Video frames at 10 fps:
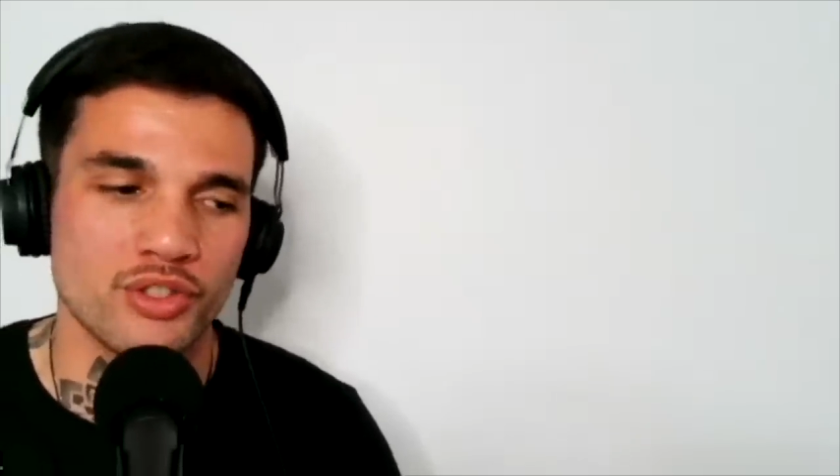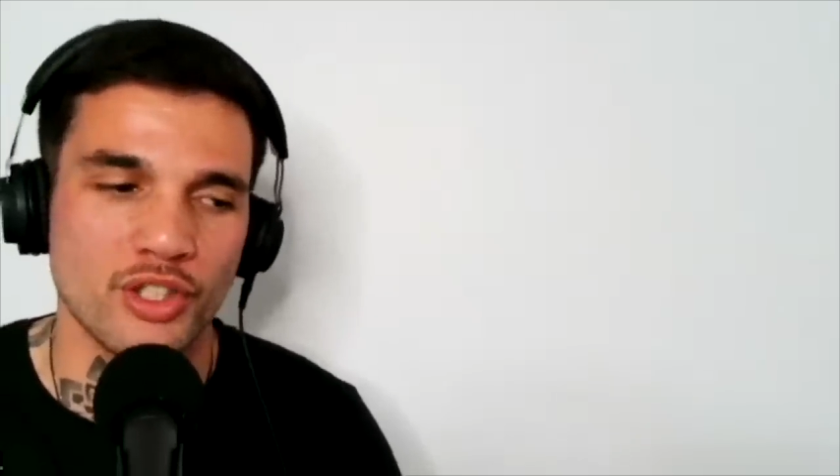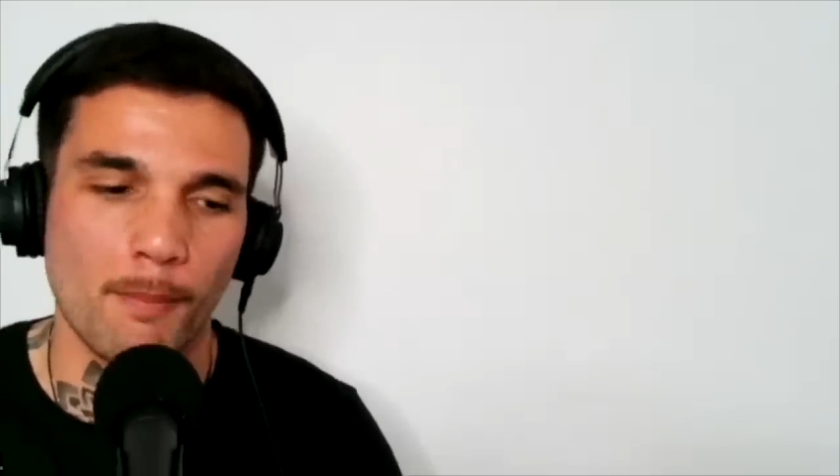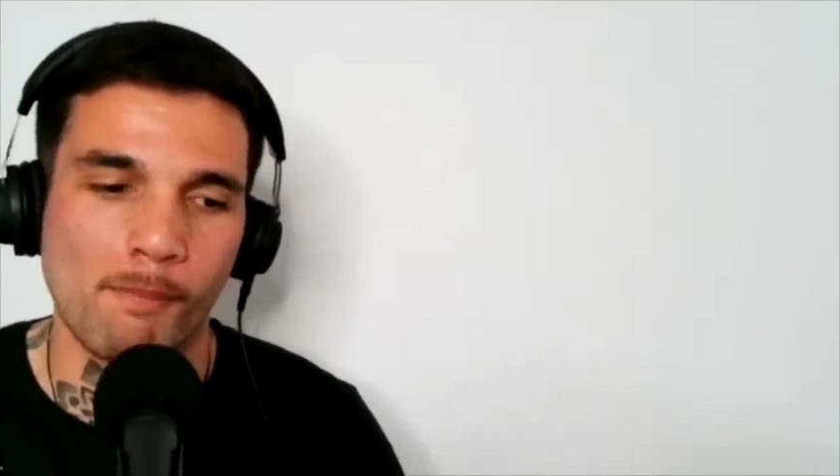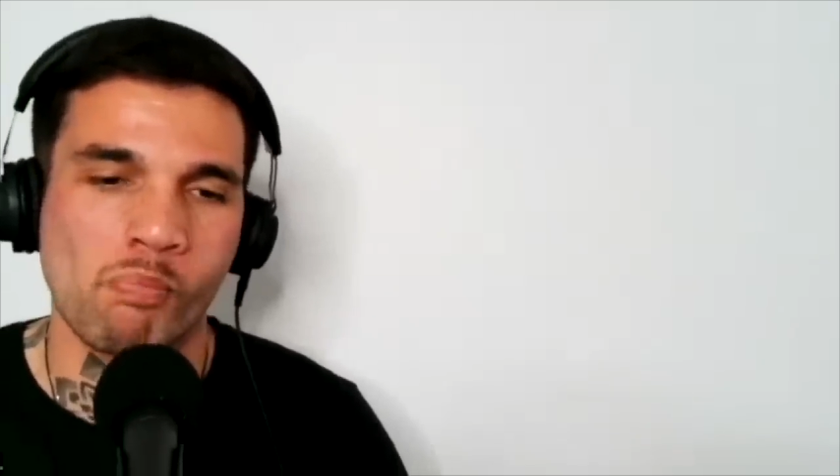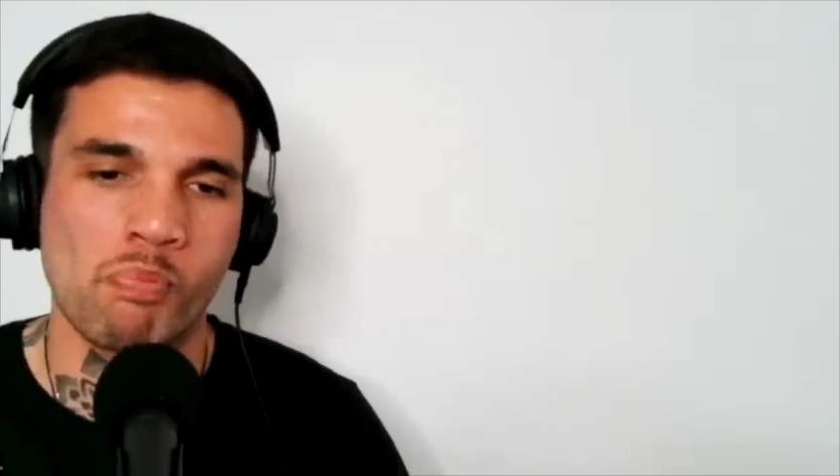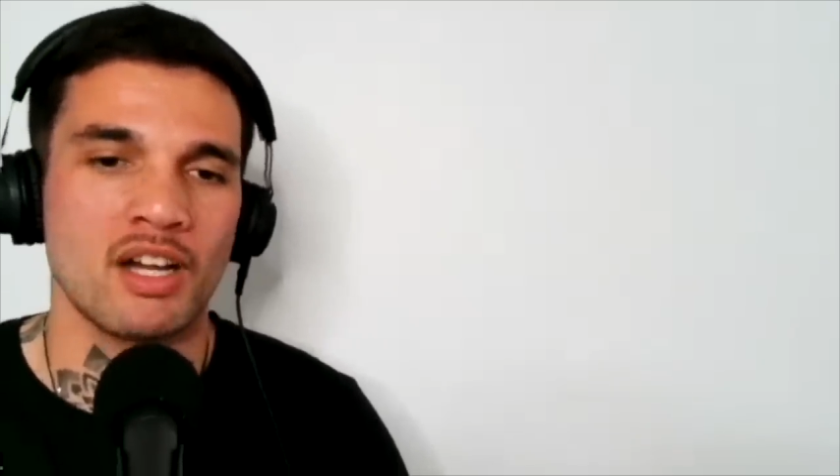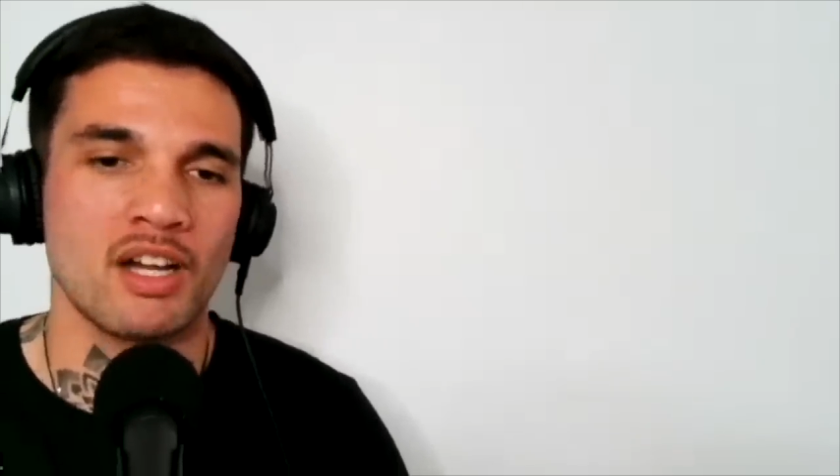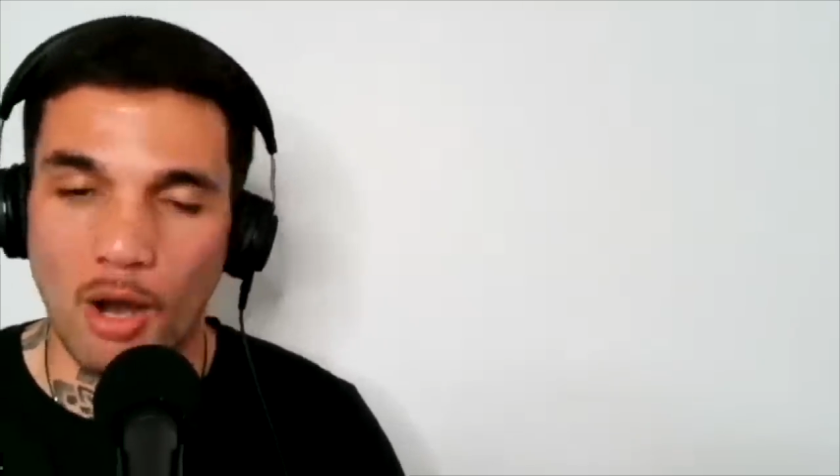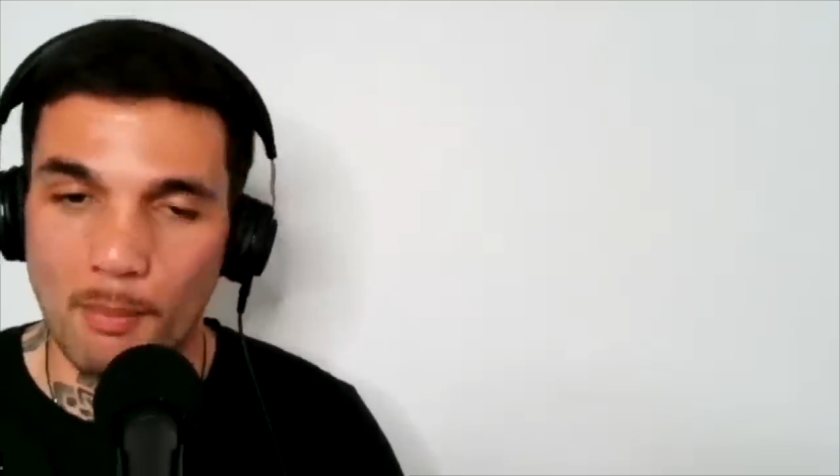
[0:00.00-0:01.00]
So
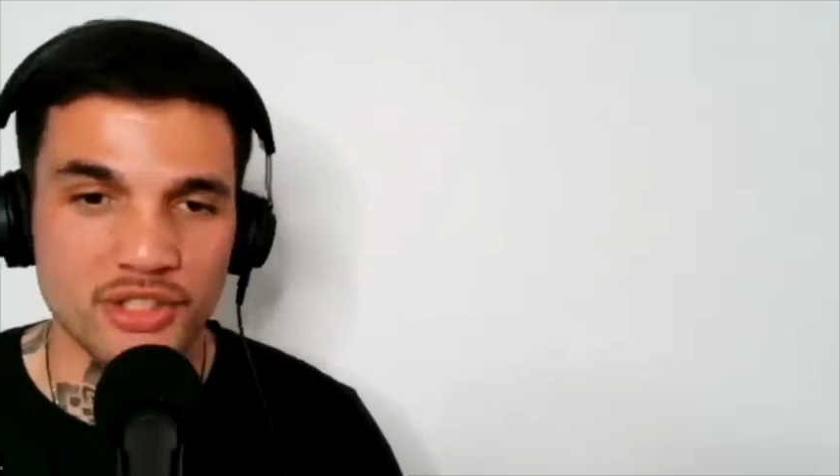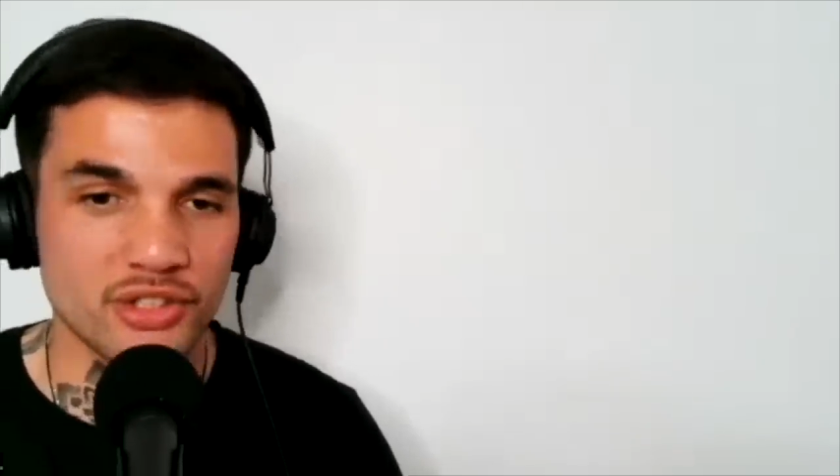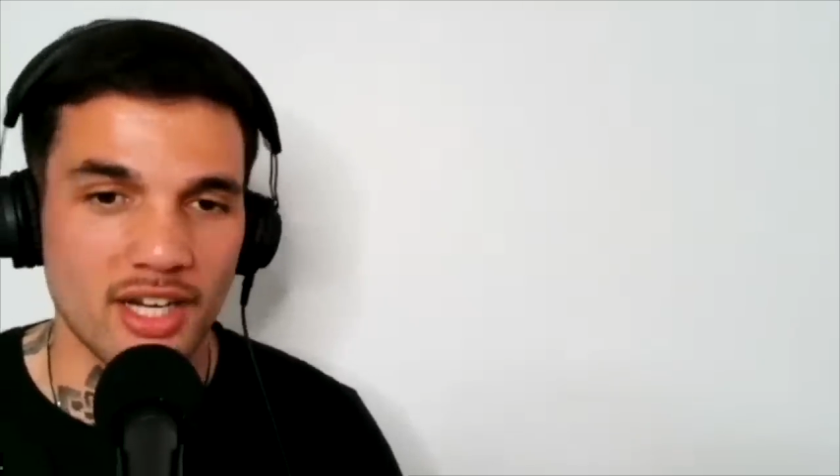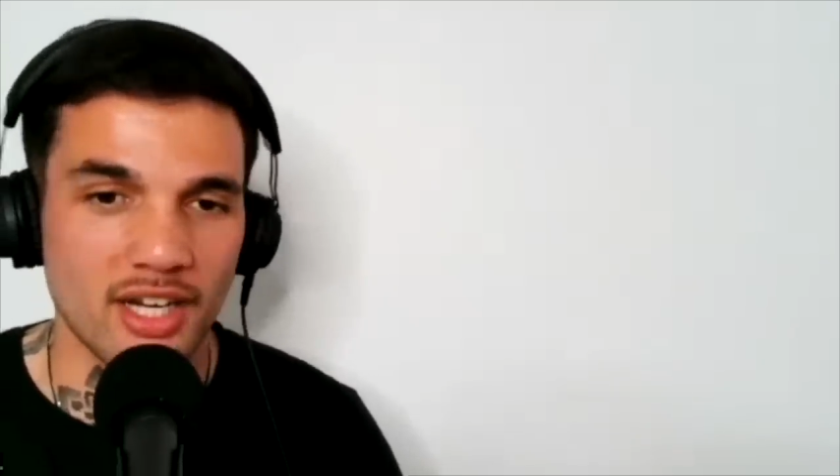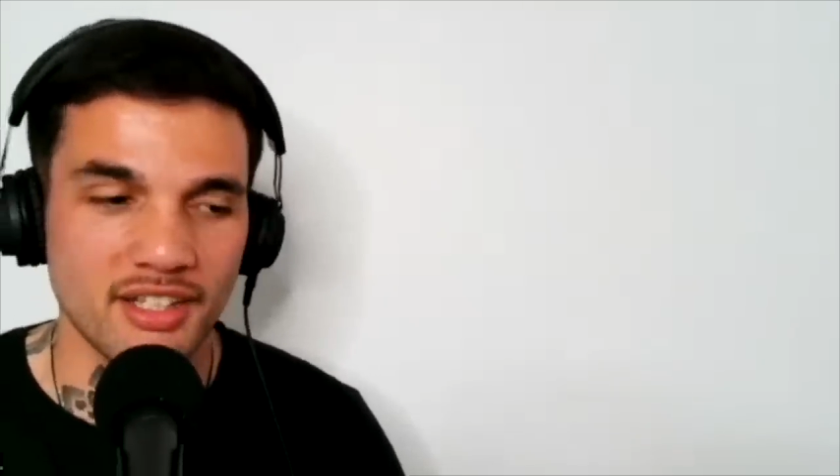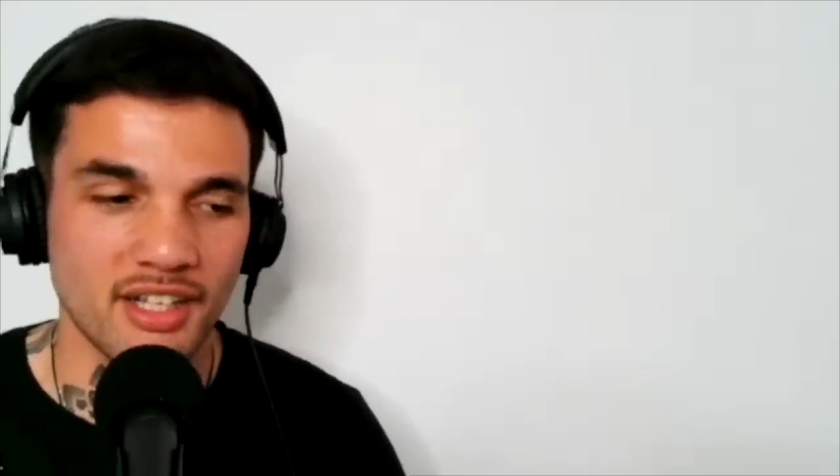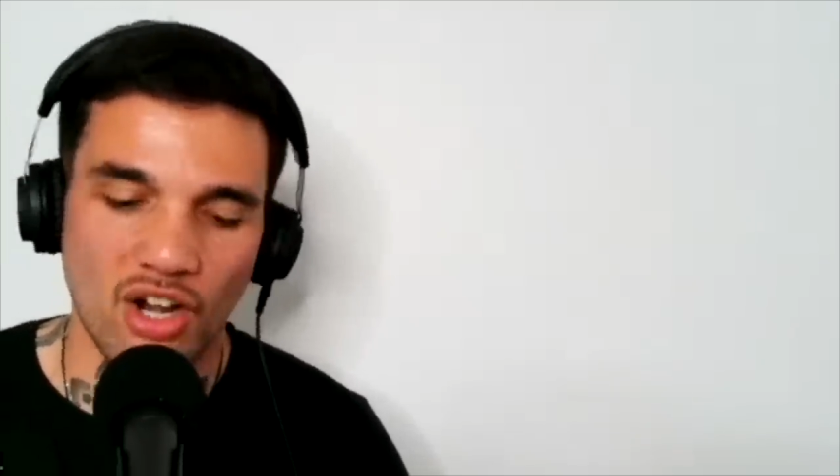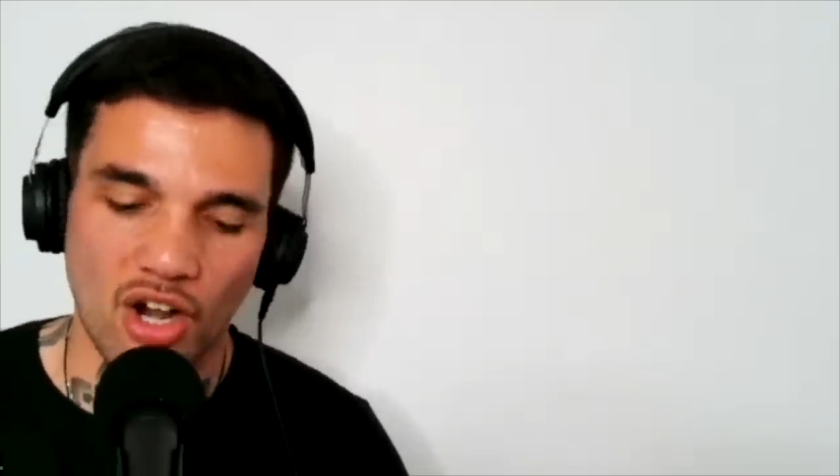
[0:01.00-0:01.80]
I'm excited.